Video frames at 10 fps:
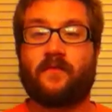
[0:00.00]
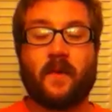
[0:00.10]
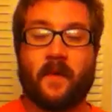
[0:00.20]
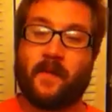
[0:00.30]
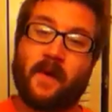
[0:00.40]

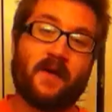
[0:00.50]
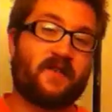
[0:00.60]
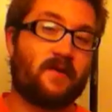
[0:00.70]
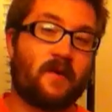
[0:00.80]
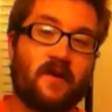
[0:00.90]
Maybe a
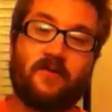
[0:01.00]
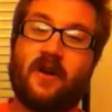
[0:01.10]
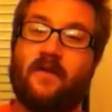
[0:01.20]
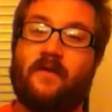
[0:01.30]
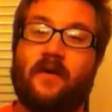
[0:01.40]

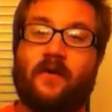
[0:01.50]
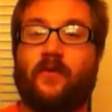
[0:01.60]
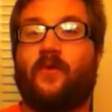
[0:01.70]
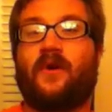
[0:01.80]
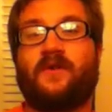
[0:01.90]
semi-driver,
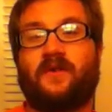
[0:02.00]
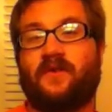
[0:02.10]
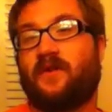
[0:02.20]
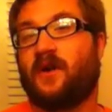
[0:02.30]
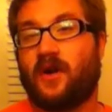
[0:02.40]
or he
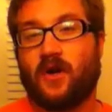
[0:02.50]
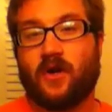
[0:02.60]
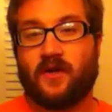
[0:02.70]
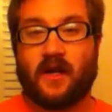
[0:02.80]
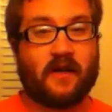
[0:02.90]
just
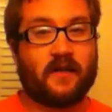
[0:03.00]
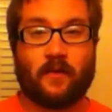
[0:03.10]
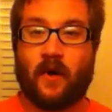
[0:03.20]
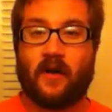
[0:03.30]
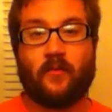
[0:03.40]
takes him
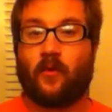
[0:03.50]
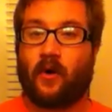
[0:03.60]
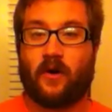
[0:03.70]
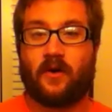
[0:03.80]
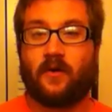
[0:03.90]
a while to
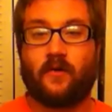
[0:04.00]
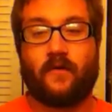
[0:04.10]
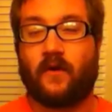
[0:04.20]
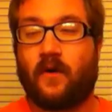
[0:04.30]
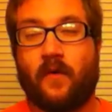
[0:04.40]
work
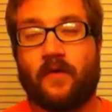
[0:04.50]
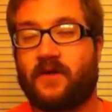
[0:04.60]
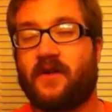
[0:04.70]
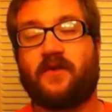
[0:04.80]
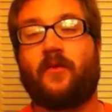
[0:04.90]

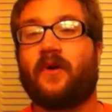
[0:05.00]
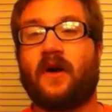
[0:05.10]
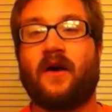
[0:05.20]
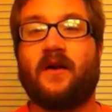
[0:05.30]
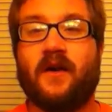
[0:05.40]
overseas or
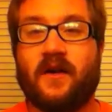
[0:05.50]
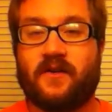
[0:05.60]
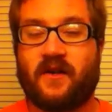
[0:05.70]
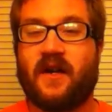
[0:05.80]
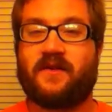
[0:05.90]
whatnot.
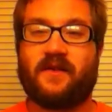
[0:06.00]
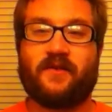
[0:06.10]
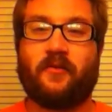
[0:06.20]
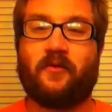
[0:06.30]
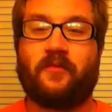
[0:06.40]
So he has
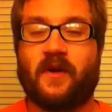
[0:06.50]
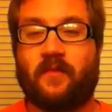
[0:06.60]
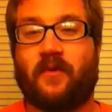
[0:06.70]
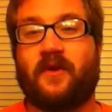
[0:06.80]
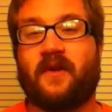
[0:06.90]
these older
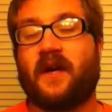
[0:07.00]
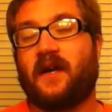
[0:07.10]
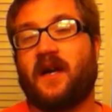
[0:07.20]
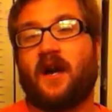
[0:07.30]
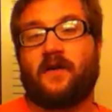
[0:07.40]
people to
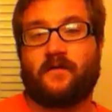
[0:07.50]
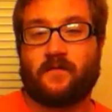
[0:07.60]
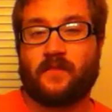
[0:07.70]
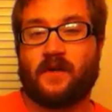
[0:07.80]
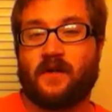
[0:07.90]
take care of
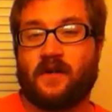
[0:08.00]
him.